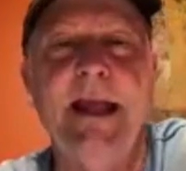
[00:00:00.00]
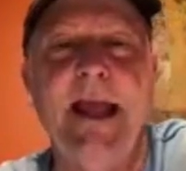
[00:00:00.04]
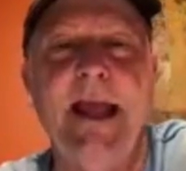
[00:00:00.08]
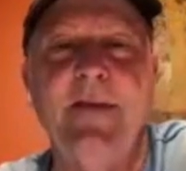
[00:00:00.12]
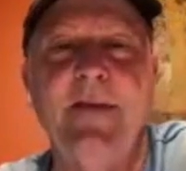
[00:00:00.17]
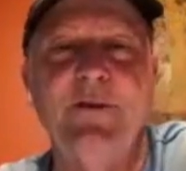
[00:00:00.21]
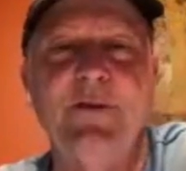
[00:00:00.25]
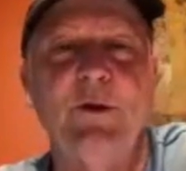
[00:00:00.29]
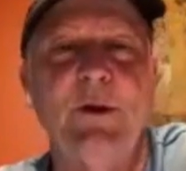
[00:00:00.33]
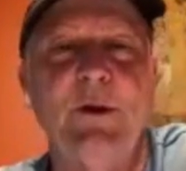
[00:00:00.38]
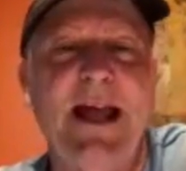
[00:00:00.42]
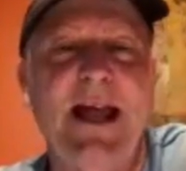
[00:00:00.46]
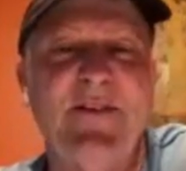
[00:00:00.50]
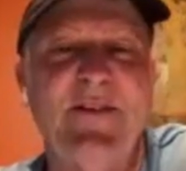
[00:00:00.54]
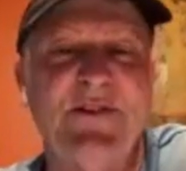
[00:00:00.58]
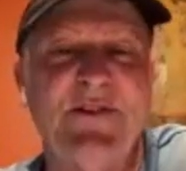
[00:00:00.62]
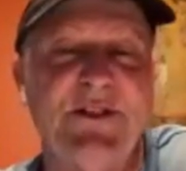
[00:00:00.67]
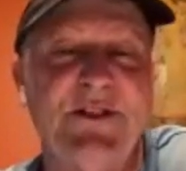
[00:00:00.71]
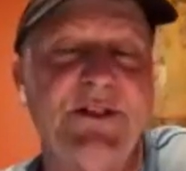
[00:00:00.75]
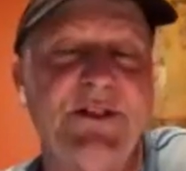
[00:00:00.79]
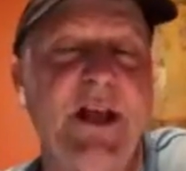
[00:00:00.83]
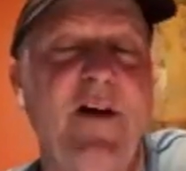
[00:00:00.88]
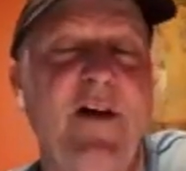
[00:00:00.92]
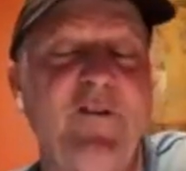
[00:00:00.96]
if you will have
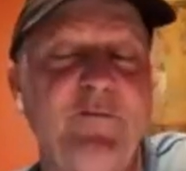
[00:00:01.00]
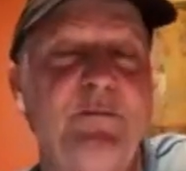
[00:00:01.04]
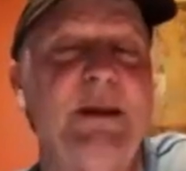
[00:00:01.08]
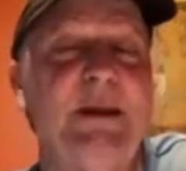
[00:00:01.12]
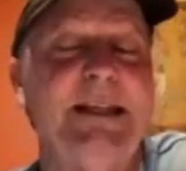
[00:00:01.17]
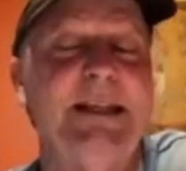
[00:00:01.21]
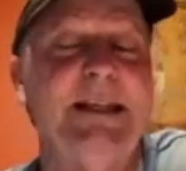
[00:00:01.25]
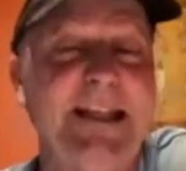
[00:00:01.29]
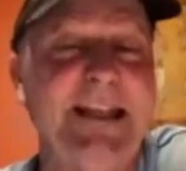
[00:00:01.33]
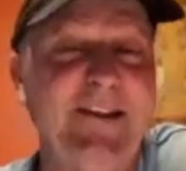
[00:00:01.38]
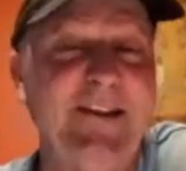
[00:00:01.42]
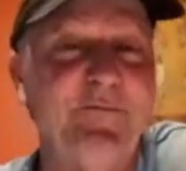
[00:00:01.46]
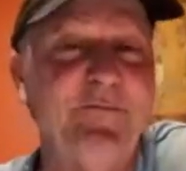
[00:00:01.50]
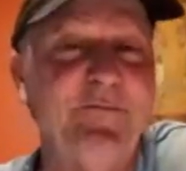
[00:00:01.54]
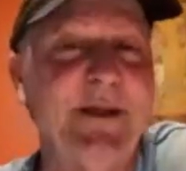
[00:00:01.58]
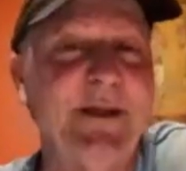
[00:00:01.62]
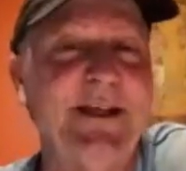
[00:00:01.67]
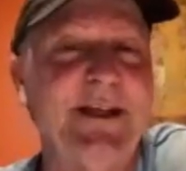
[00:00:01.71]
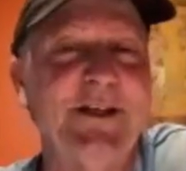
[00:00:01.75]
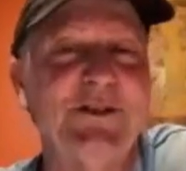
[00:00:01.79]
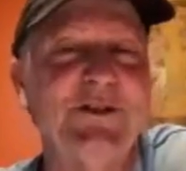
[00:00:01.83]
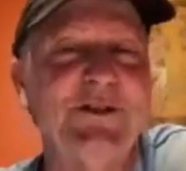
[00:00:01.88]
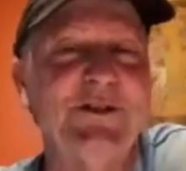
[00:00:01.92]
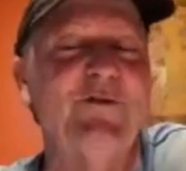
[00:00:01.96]
self-belief
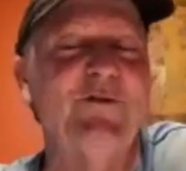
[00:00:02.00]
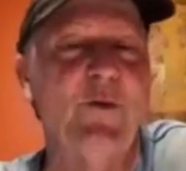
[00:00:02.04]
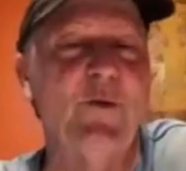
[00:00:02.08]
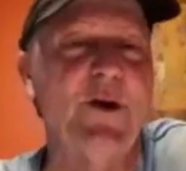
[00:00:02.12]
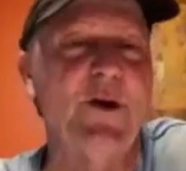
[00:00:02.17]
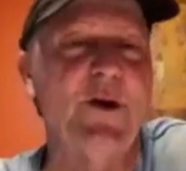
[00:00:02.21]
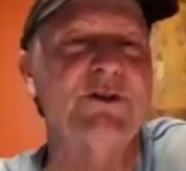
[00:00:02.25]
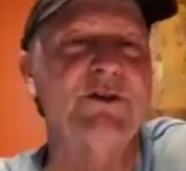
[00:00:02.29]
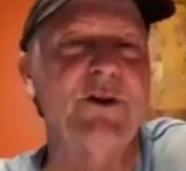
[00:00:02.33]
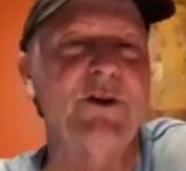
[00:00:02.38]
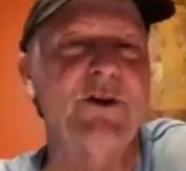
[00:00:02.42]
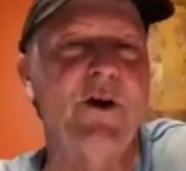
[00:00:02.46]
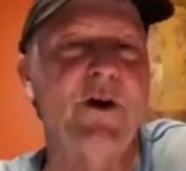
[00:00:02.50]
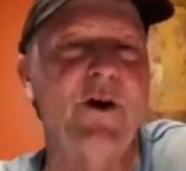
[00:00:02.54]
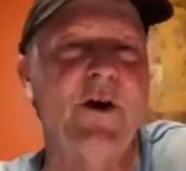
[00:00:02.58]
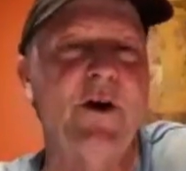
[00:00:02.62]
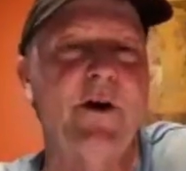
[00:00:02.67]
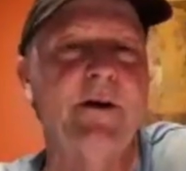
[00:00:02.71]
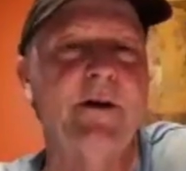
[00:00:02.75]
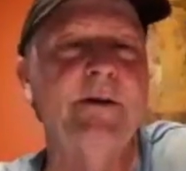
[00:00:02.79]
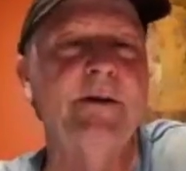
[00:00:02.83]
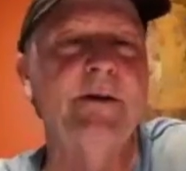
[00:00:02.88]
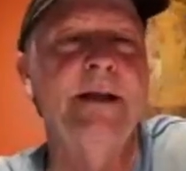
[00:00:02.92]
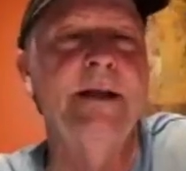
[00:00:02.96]
because you've worked so
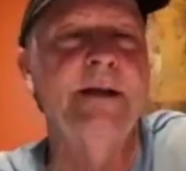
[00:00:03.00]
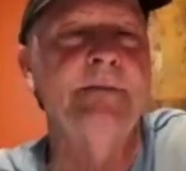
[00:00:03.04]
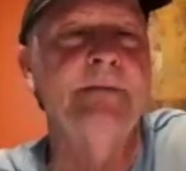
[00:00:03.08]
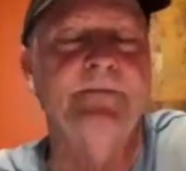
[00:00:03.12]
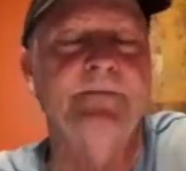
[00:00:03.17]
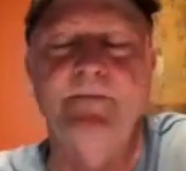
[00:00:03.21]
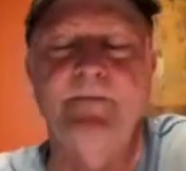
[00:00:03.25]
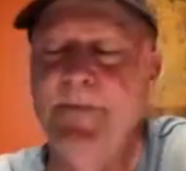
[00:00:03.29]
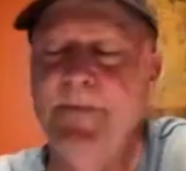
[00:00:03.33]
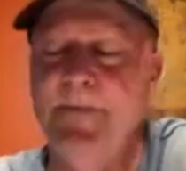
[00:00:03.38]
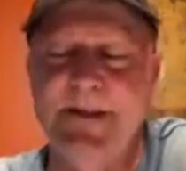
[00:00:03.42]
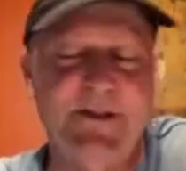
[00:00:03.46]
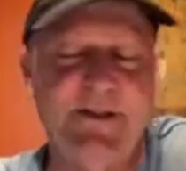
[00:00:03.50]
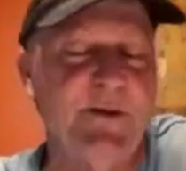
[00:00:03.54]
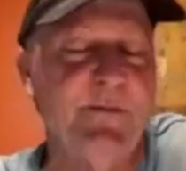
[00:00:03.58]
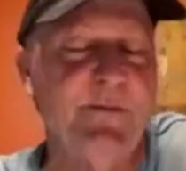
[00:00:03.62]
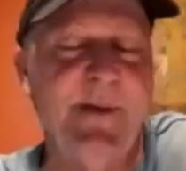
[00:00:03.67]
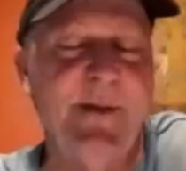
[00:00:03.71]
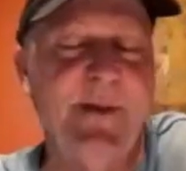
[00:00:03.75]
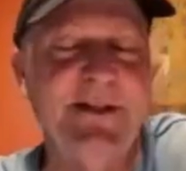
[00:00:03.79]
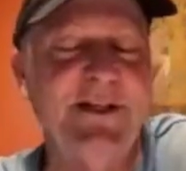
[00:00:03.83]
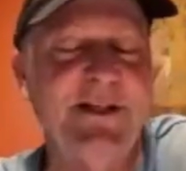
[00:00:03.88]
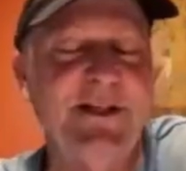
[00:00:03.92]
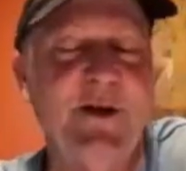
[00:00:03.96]
hard, it's
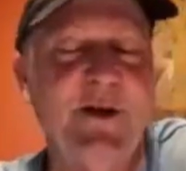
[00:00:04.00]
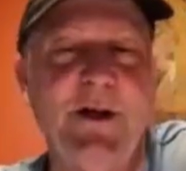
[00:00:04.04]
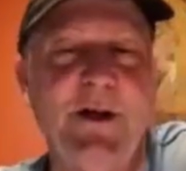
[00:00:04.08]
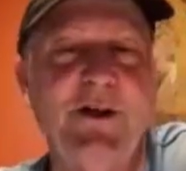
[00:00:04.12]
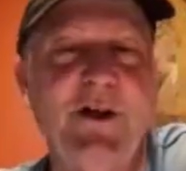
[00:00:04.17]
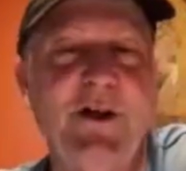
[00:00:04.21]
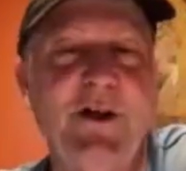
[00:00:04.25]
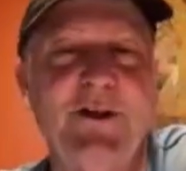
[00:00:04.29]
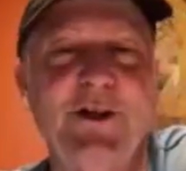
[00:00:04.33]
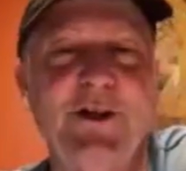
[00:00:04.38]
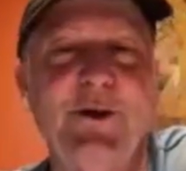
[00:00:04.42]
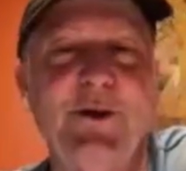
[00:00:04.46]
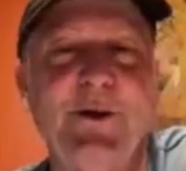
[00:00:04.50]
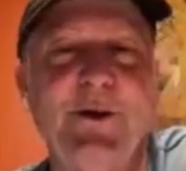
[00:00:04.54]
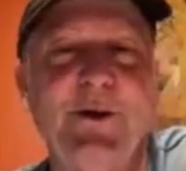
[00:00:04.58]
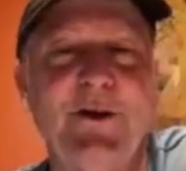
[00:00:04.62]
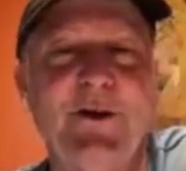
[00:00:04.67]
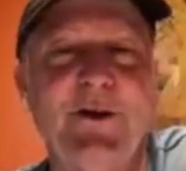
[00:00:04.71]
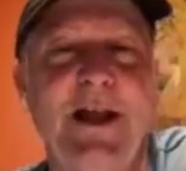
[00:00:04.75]
amazing what you can do